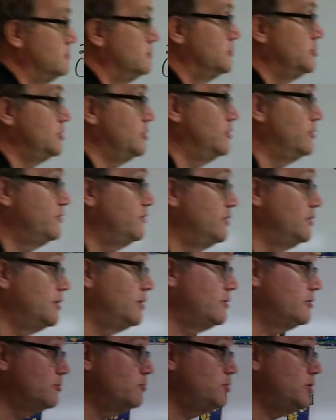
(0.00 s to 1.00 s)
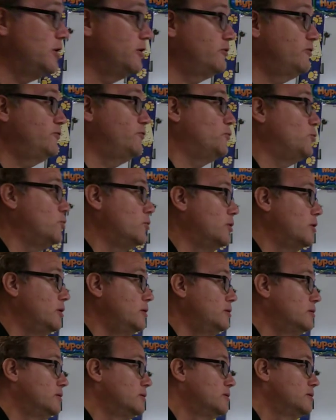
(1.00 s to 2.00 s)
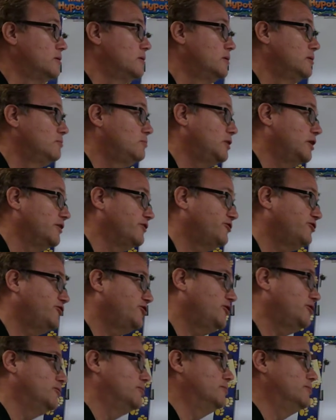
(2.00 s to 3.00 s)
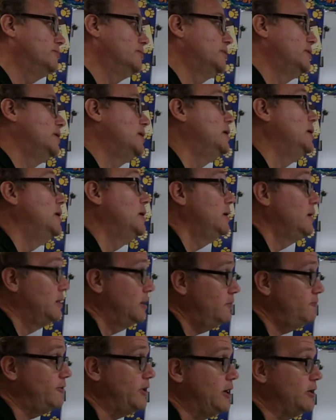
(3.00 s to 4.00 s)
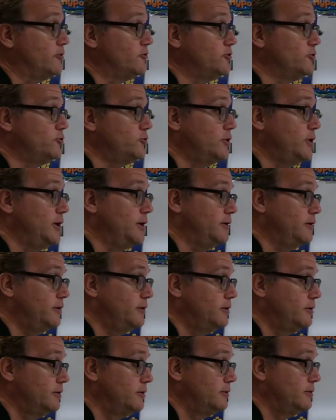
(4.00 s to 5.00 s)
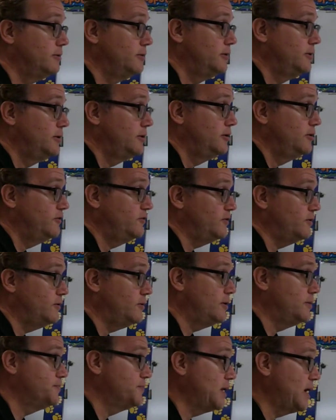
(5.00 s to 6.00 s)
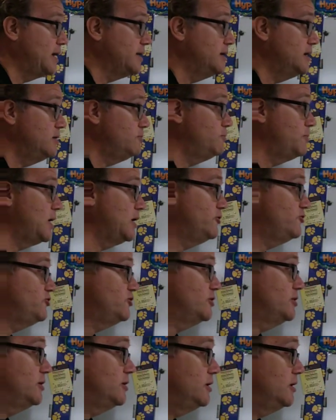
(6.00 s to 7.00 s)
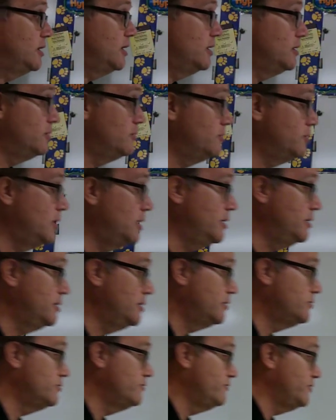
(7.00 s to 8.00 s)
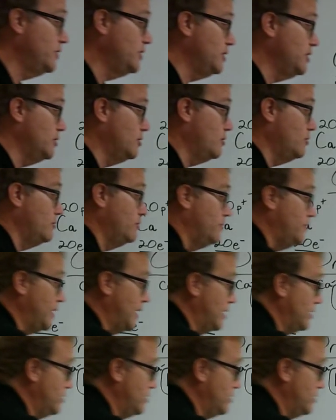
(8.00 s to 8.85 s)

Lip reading: So it's another plus 4 plus 2. It follows a trend. So I did mention on another video that